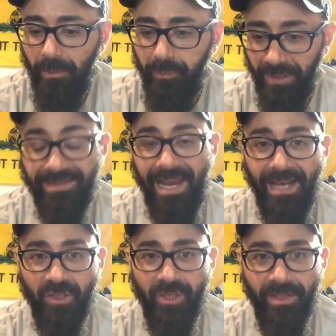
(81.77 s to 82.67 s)

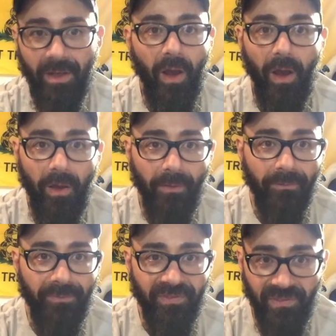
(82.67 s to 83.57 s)
protection
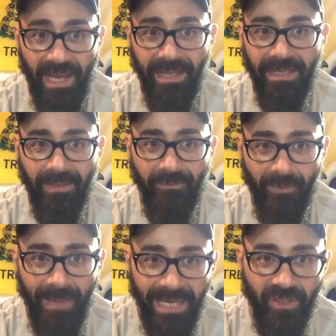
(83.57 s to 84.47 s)
of said
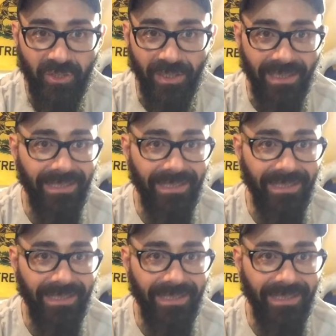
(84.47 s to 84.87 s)
information,